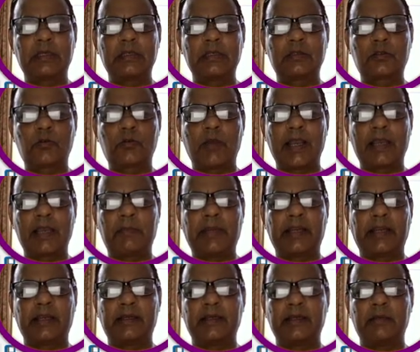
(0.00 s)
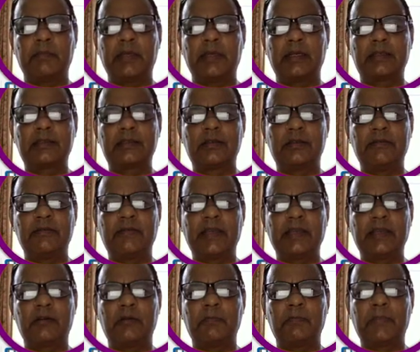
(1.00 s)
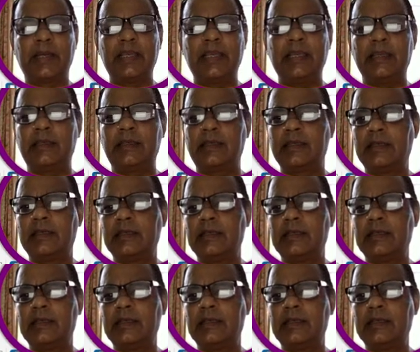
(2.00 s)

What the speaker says: square bracketed mark. So if I compile it,